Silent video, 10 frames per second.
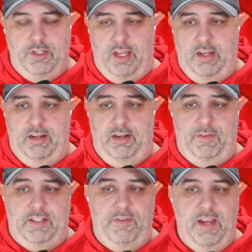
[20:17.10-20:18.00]
if
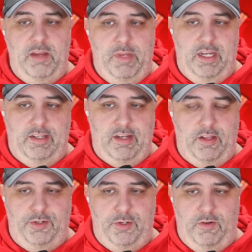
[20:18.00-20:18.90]
it's vet min, it's another
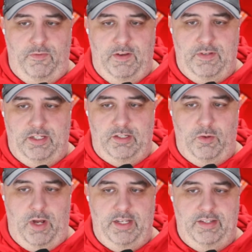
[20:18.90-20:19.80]
250. So
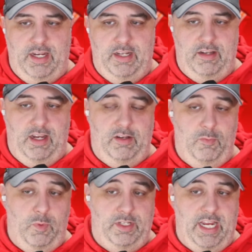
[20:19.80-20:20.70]
I'd say it
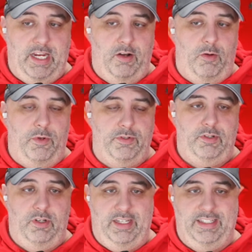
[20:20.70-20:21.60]
would take it almost
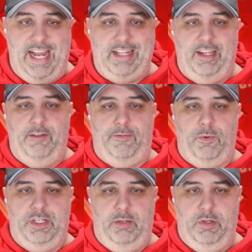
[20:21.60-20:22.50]
exactly to
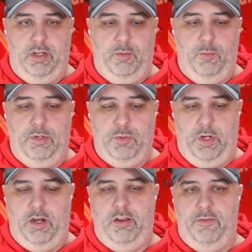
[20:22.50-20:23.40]
14 million between
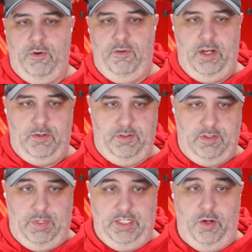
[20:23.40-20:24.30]
all the 4 veterans that
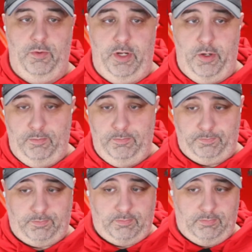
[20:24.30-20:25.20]
we don't know.
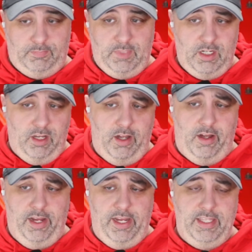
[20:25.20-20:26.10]

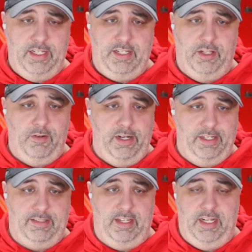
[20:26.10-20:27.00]
And then Tillery
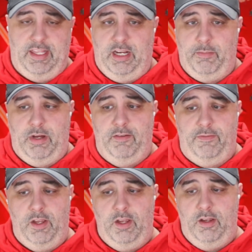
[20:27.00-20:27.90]
is anything above
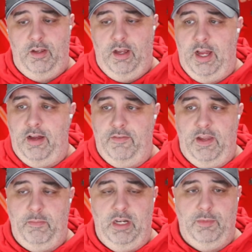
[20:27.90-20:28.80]
vet
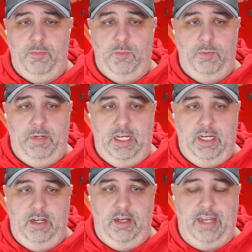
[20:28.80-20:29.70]
minimum would
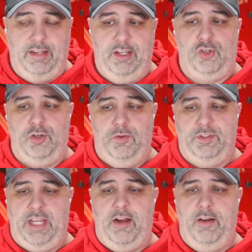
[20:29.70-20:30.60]
be additional
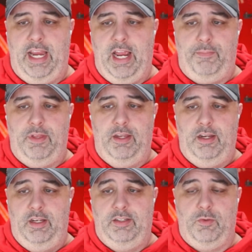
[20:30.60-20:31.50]
salary cap that
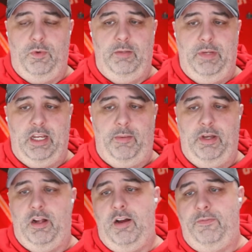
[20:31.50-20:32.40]
it's going to be coming off.